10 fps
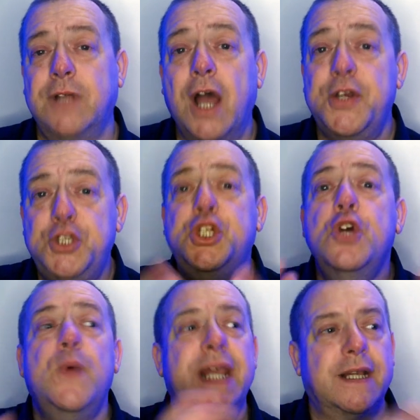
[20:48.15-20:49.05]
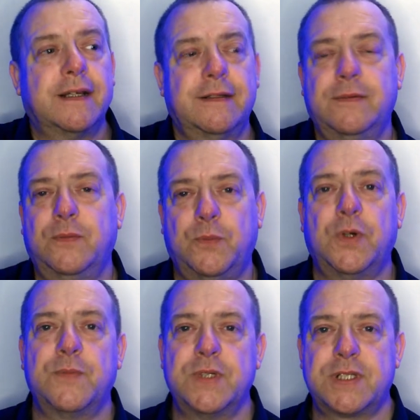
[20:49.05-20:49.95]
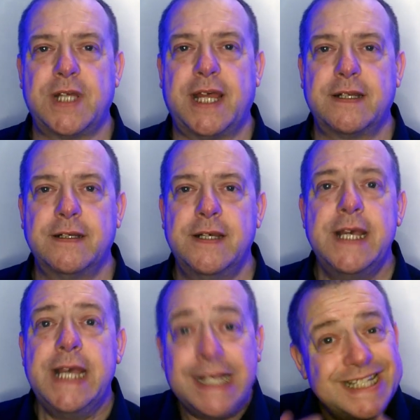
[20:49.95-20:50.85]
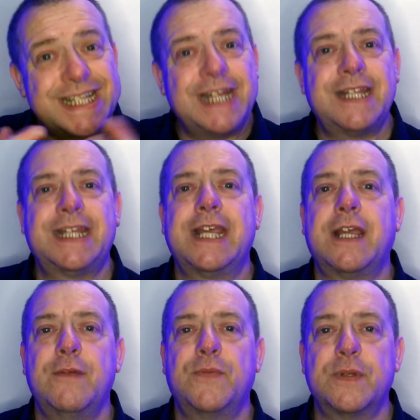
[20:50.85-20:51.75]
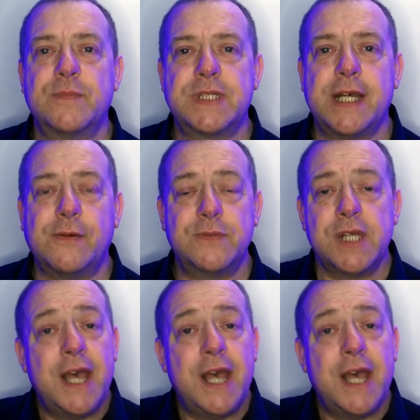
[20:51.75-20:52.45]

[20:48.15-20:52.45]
and doing what was said instead of thinking for themselves.